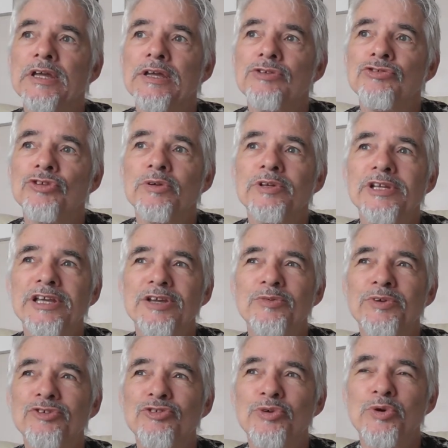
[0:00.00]
So
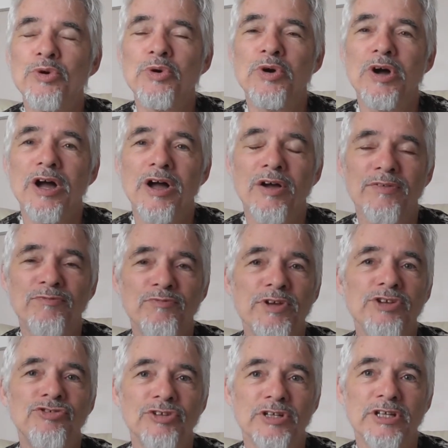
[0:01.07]
liquid draw, I've
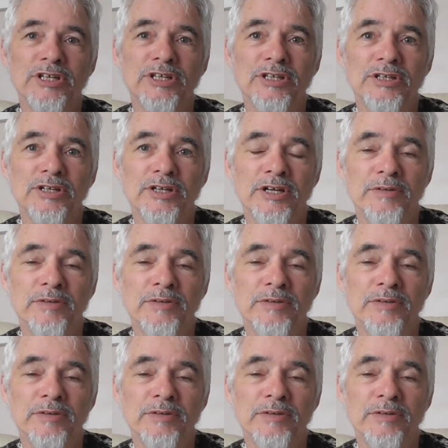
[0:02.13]
recently